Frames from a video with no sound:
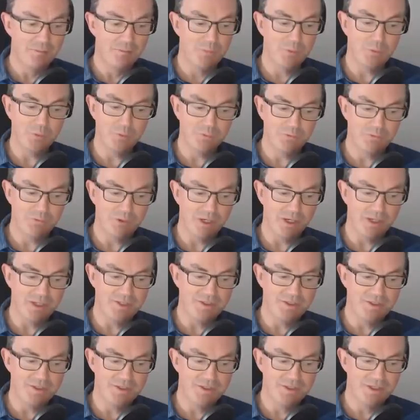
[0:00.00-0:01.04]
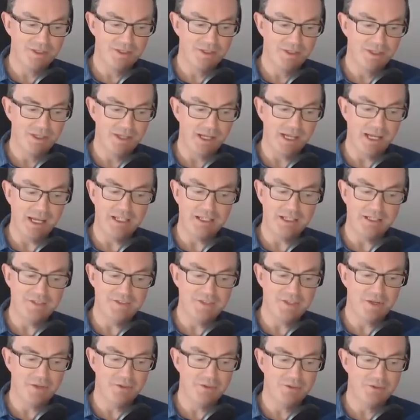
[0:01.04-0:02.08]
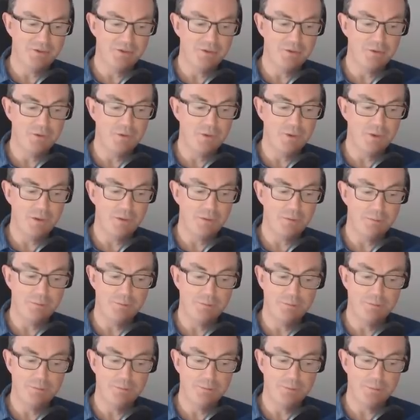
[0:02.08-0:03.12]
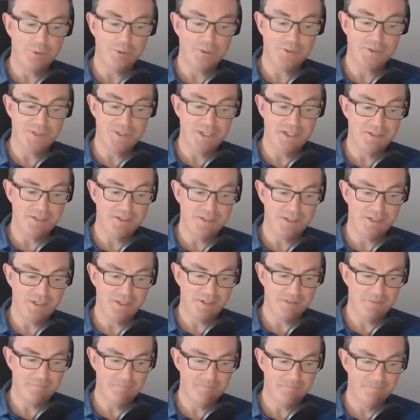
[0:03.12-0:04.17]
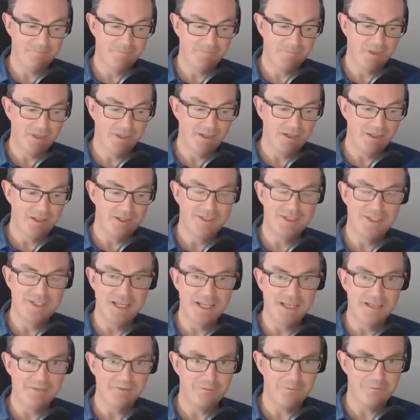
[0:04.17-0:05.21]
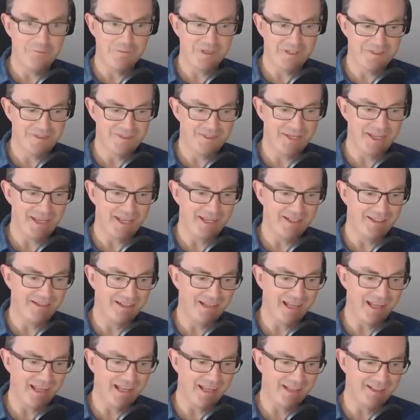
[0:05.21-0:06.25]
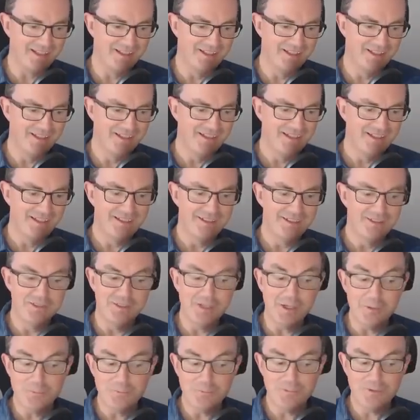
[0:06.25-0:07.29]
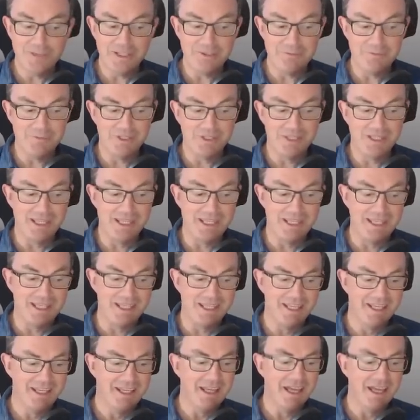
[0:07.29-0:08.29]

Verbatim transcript: Paul Wright, Alexandru Bosinta, Dave Mustang Lang, No Feet McGee,